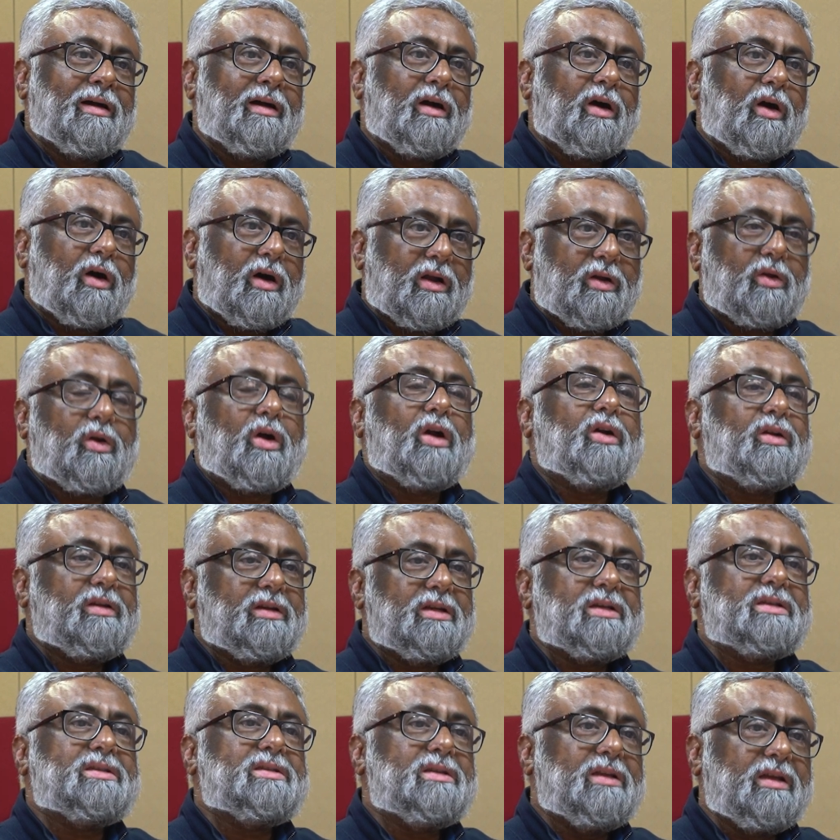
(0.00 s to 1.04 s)
or not
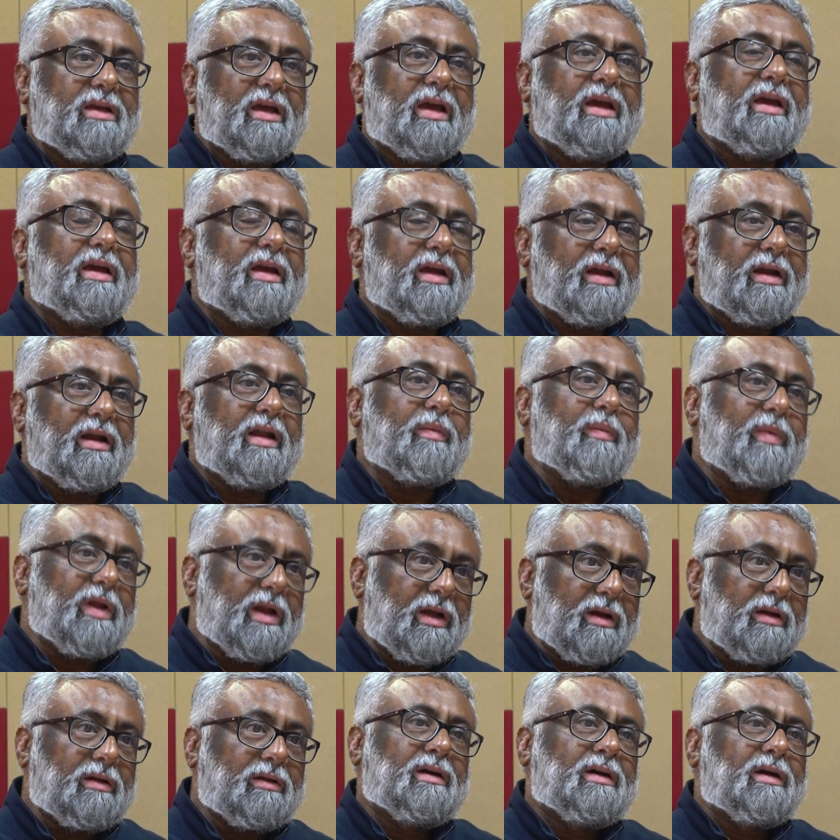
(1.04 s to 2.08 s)
just the AI and ML.